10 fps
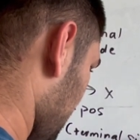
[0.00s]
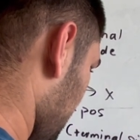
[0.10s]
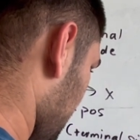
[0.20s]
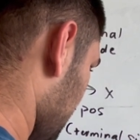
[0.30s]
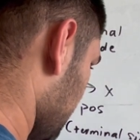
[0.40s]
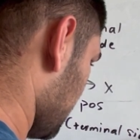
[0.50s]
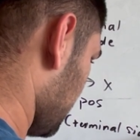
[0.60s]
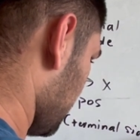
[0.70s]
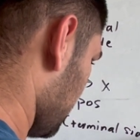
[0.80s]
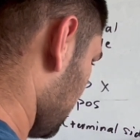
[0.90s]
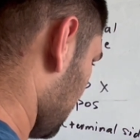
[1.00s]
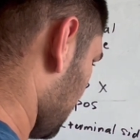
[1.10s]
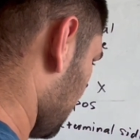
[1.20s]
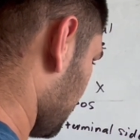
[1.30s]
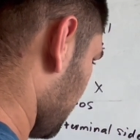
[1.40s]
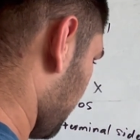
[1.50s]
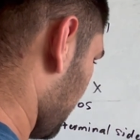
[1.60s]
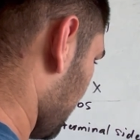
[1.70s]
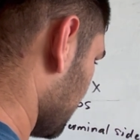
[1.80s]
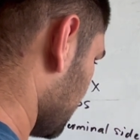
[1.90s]
is on the
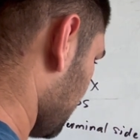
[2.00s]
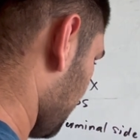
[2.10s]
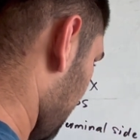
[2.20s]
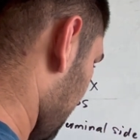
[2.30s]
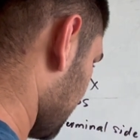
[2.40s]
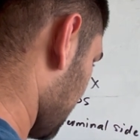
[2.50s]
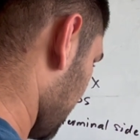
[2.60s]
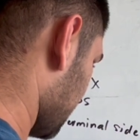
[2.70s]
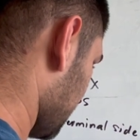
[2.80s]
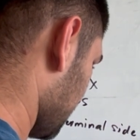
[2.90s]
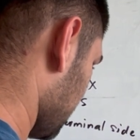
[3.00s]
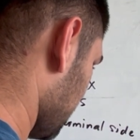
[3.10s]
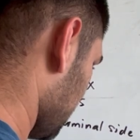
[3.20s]
positive x-axis.